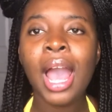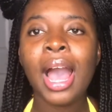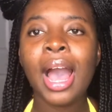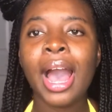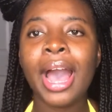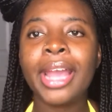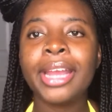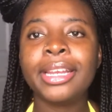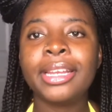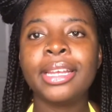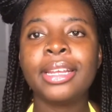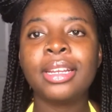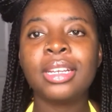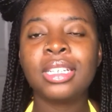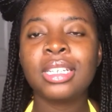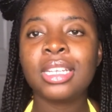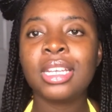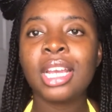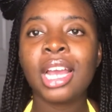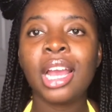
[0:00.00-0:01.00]
I did a
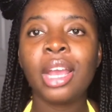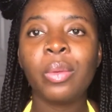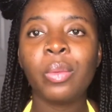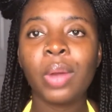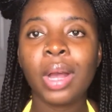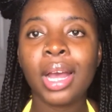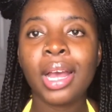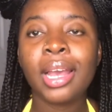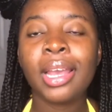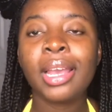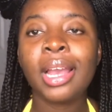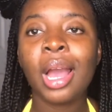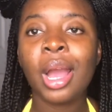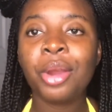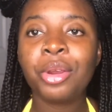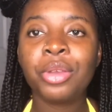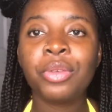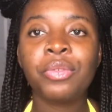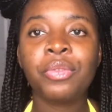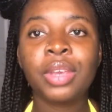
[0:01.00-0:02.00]
DIY
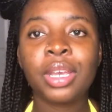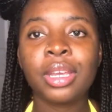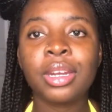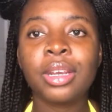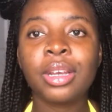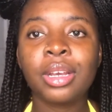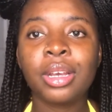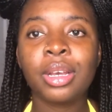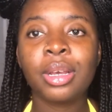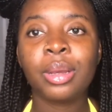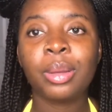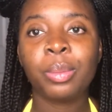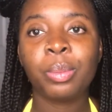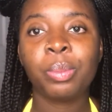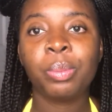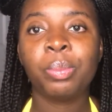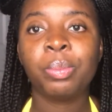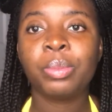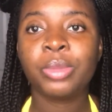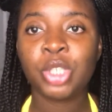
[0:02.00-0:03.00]
Ayurveda
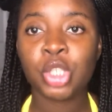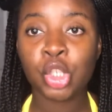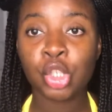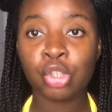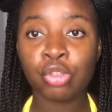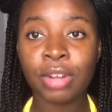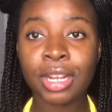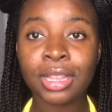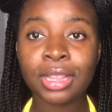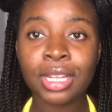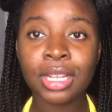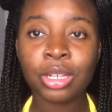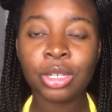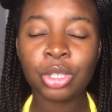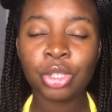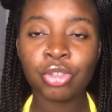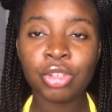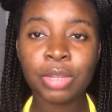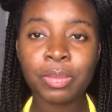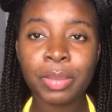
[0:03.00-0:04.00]
strengthening
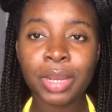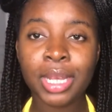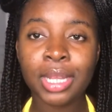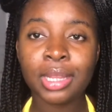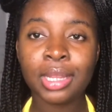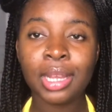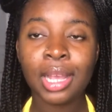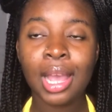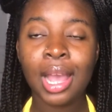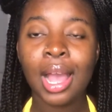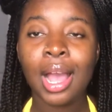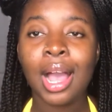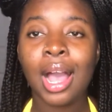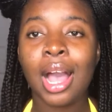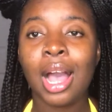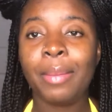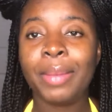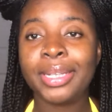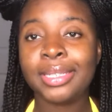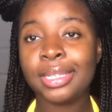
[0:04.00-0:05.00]
treatment.
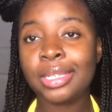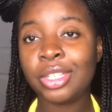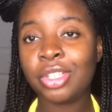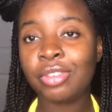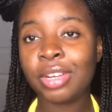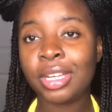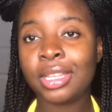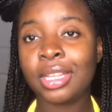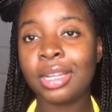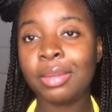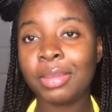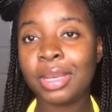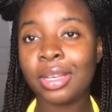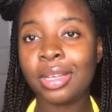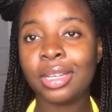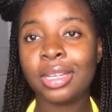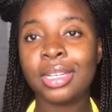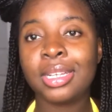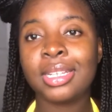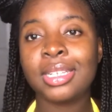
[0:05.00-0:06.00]
I say strengthening
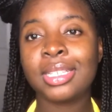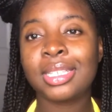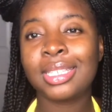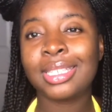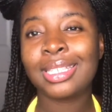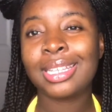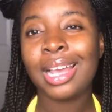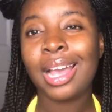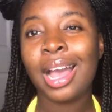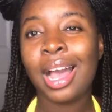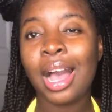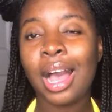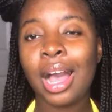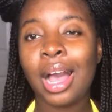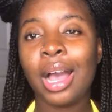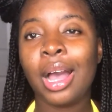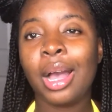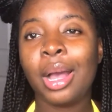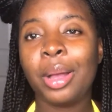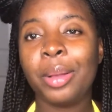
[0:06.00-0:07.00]
because
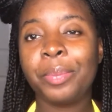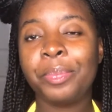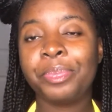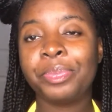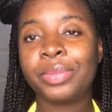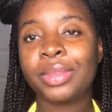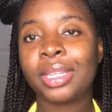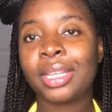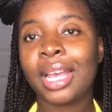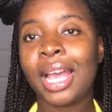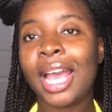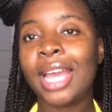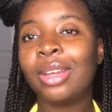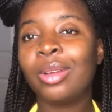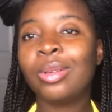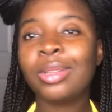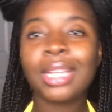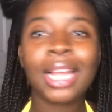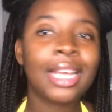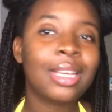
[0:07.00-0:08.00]
I
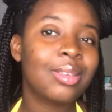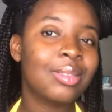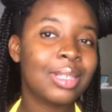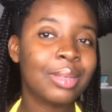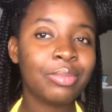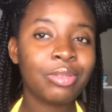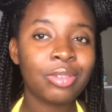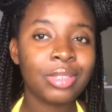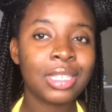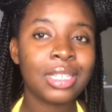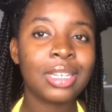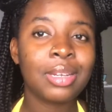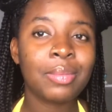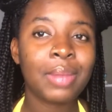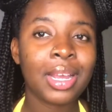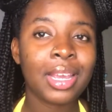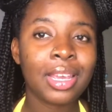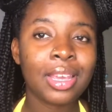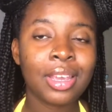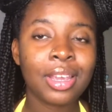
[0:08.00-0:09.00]
don't like using protein in my
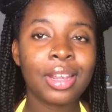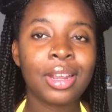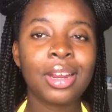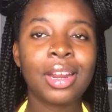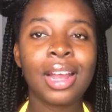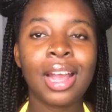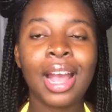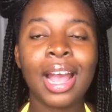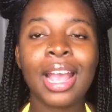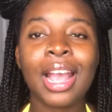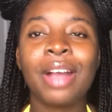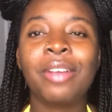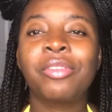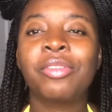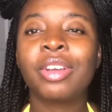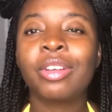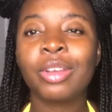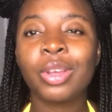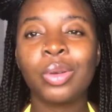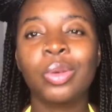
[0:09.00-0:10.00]
hair. I have
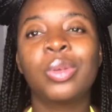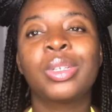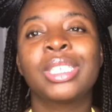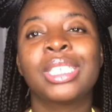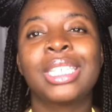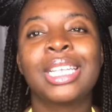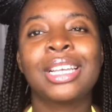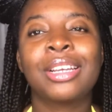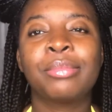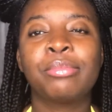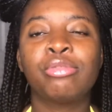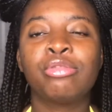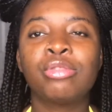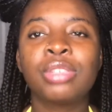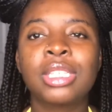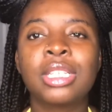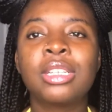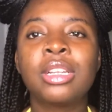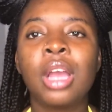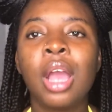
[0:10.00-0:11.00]
very coarse hair, and
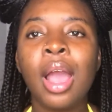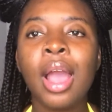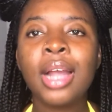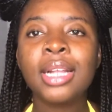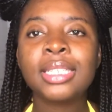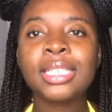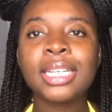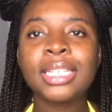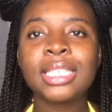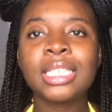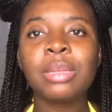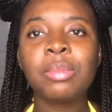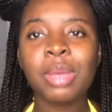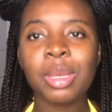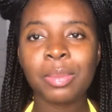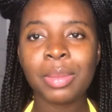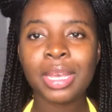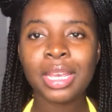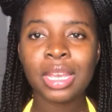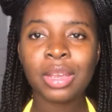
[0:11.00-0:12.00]
protein tends to make
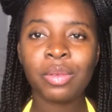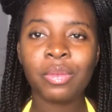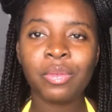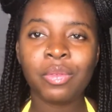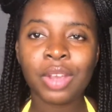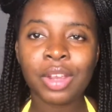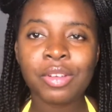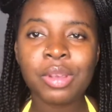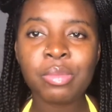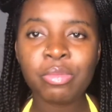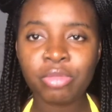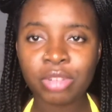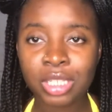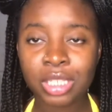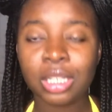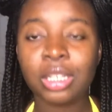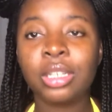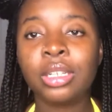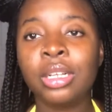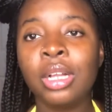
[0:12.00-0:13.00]
my hair very
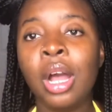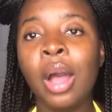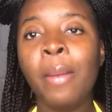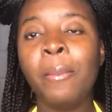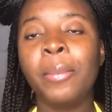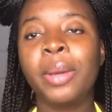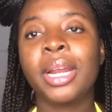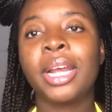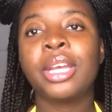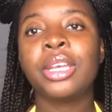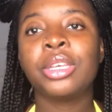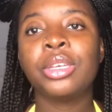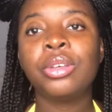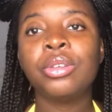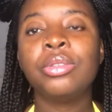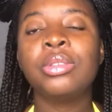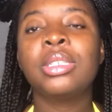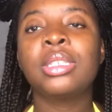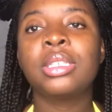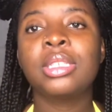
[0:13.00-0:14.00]
bristle. But I
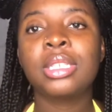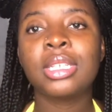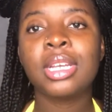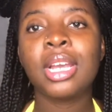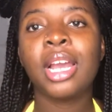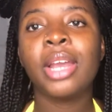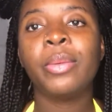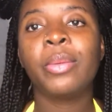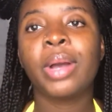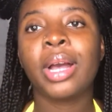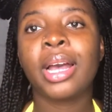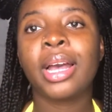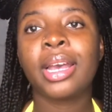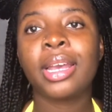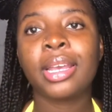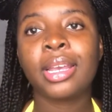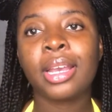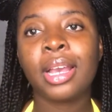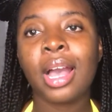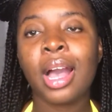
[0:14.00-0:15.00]
use a
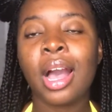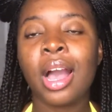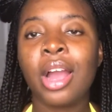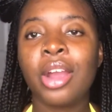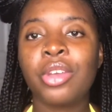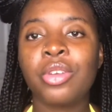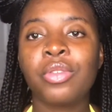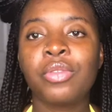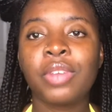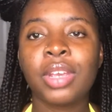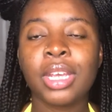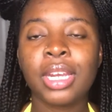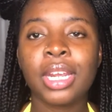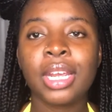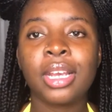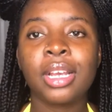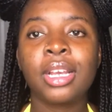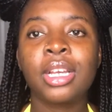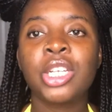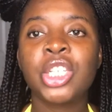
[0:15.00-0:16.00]
DIY
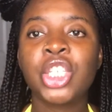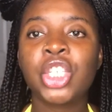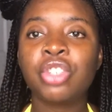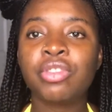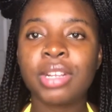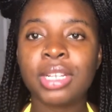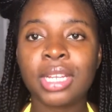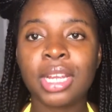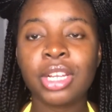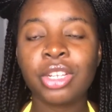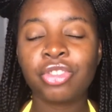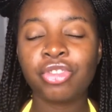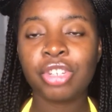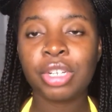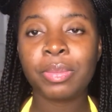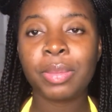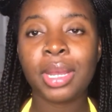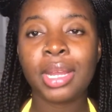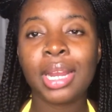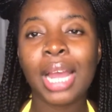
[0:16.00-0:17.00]
Ayurvedic strengthening
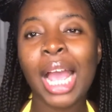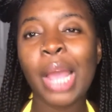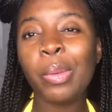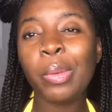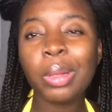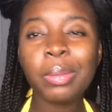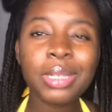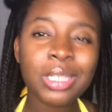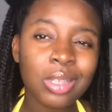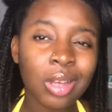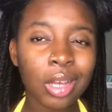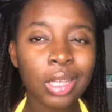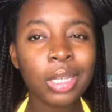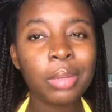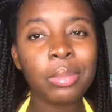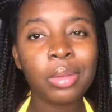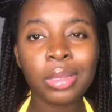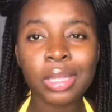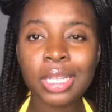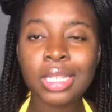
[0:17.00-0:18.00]
treatment. I will be talking
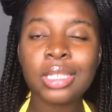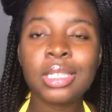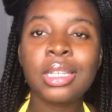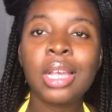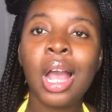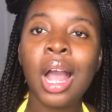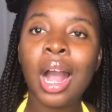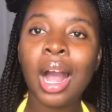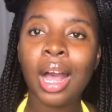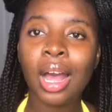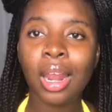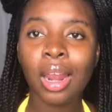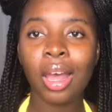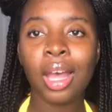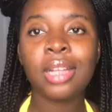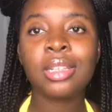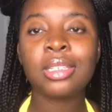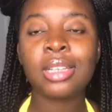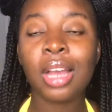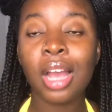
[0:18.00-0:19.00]
about this a
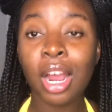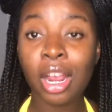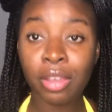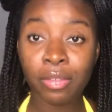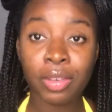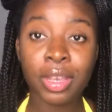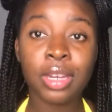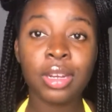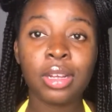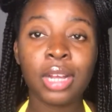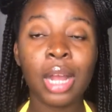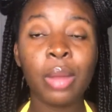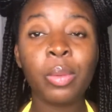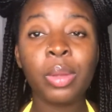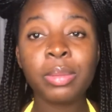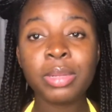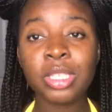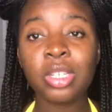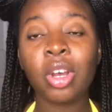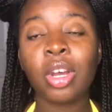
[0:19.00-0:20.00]
lot, Ayurveda. I will
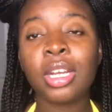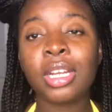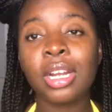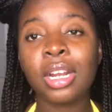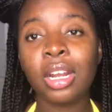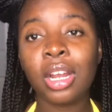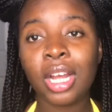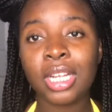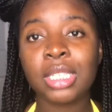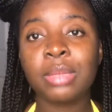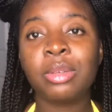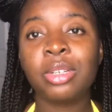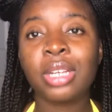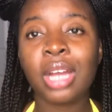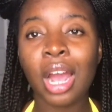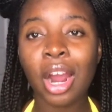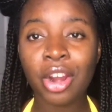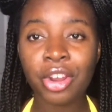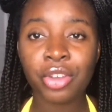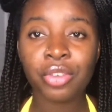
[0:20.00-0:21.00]
be talking a lot about
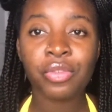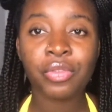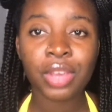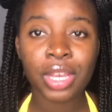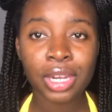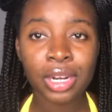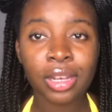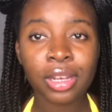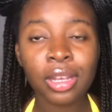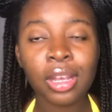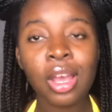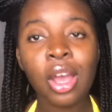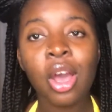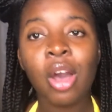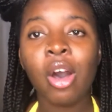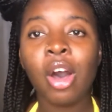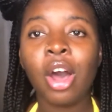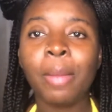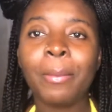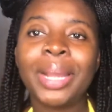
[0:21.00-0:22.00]
Ayurveda
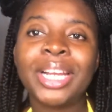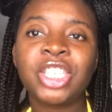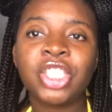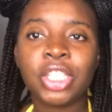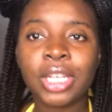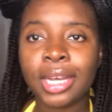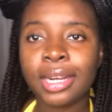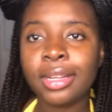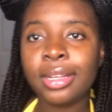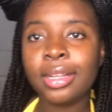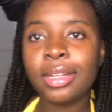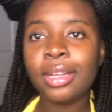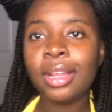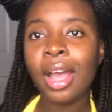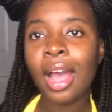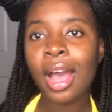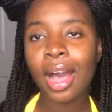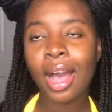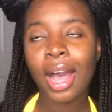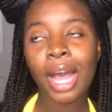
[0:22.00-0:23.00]
on my channel.
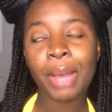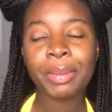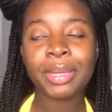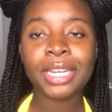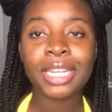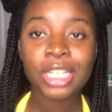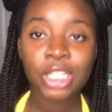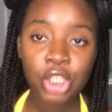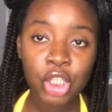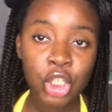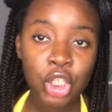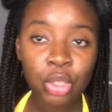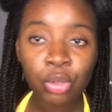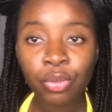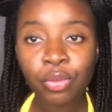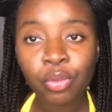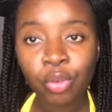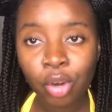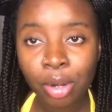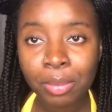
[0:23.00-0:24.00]
It is new
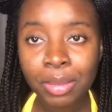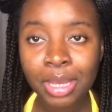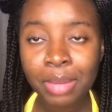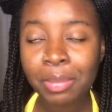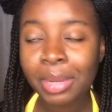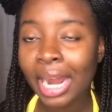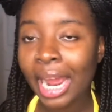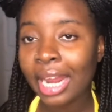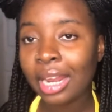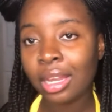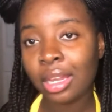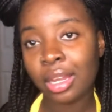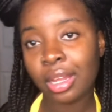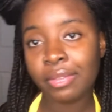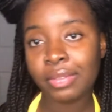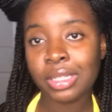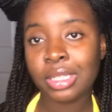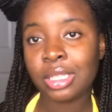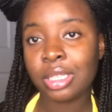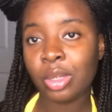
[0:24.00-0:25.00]
for me, but I love
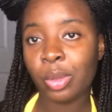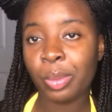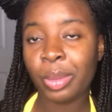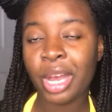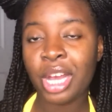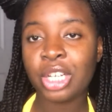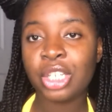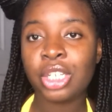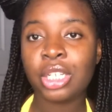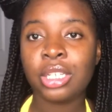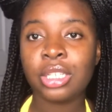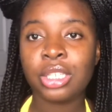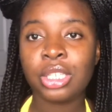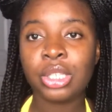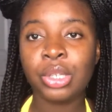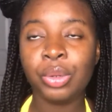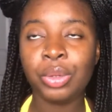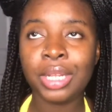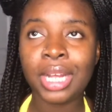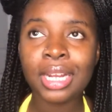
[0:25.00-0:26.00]
it so much.
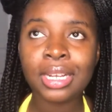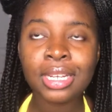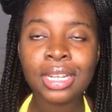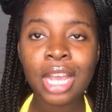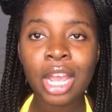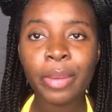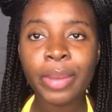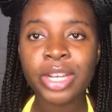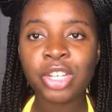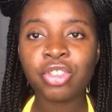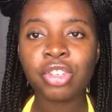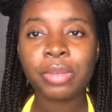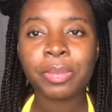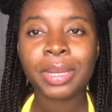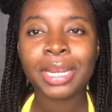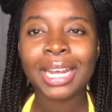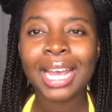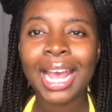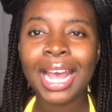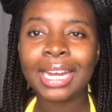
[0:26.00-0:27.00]
So that DIY
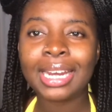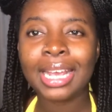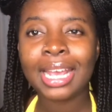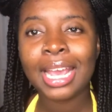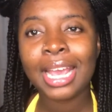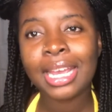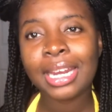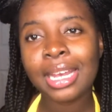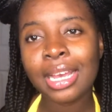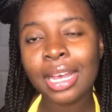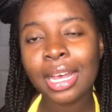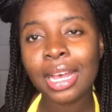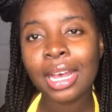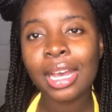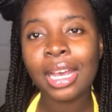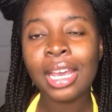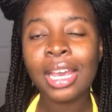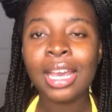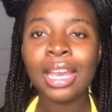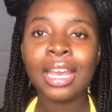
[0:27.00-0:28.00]
treatment had henna,
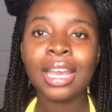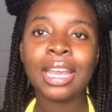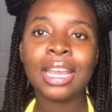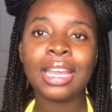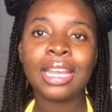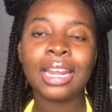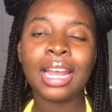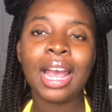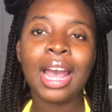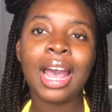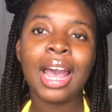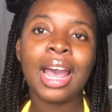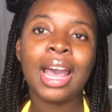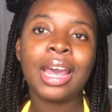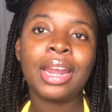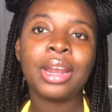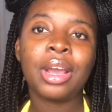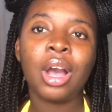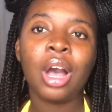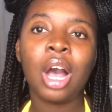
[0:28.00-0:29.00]
it
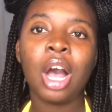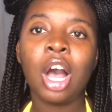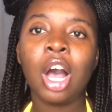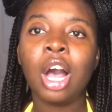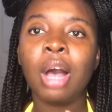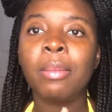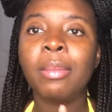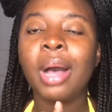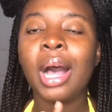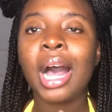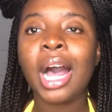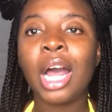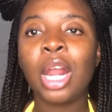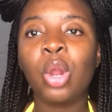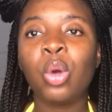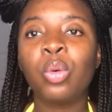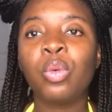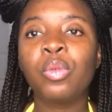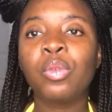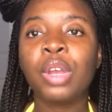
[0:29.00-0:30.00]
had
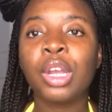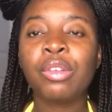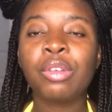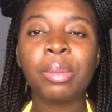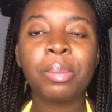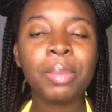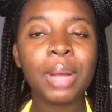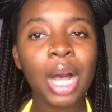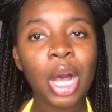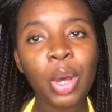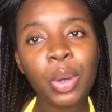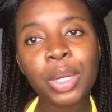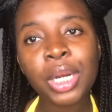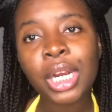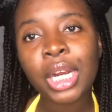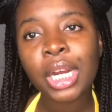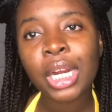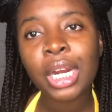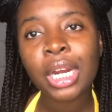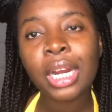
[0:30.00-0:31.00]
aloe vera
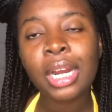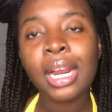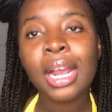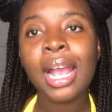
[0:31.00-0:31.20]
powder,